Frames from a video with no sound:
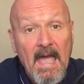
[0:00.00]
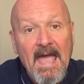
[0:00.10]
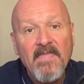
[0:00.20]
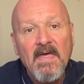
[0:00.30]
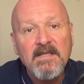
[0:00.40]

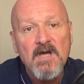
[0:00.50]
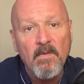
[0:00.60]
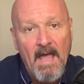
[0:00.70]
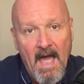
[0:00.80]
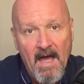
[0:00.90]
and they
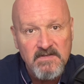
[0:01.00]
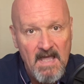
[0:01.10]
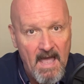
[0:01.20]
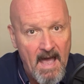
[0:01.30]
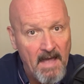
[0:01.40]
don't have
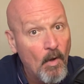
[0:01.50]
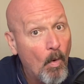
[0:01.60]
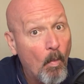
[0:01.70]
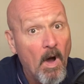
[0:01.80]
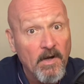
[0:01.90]
to add
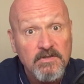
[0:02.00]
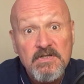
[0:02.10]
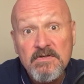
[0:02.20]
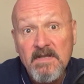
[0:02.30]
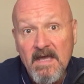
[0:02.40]
1 or
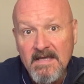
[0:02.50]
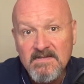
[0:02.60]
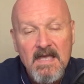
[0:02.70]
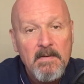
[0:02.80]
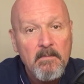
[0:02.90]
2
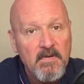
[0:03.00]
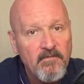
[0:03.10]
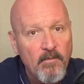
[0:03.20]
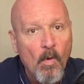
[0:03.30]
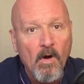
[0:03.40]
days
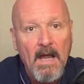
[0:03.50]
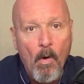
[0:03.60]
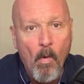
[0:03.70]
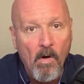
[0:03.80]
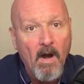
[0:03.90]
before
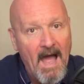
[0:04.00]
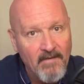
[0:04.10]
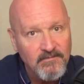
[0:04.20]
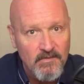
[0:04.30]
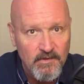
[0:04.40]
or
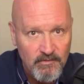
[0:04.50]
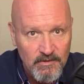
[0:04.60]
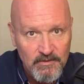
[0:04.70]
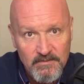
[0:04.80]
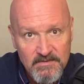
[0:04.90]
after the
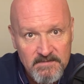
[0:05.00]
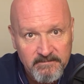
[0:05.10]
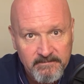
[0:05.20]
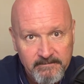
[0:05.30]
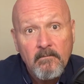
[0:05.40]
cruise.
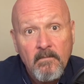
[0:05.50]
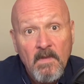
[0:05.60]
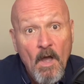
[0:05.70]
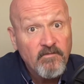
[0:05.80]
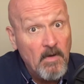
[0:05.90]

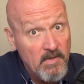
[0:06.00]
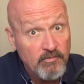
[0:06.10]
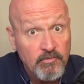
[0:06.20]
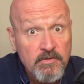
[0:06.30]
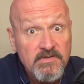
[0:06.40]
From the
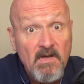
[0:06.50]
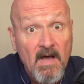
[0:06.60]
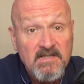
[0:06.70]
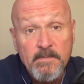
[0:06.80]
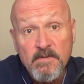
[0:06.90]
cruise
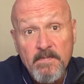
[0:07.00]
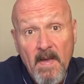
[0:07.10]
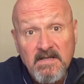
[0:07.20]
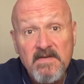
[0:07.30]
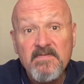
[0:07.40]
line's perspective,